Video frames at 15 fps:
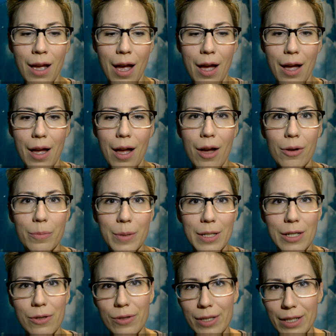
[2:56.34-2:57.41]
uh, I'll be
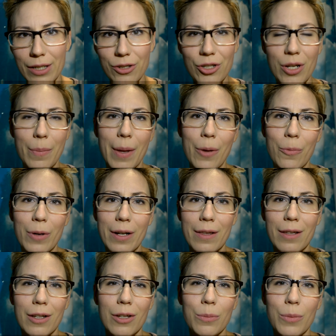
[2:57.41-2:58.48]
using a gym at one
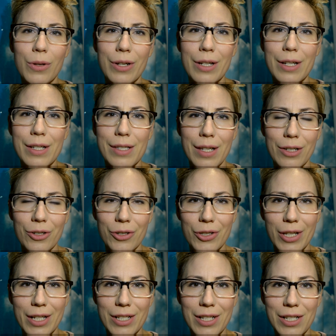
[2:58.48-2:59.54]
of the community
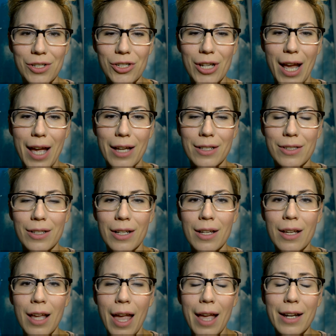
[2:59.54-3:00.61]
centers I teach at.
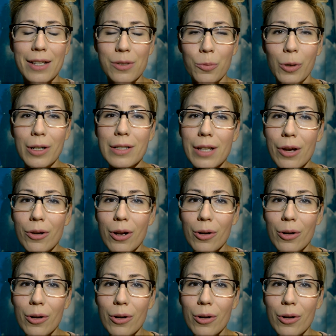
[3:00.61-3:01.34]
And it's worked out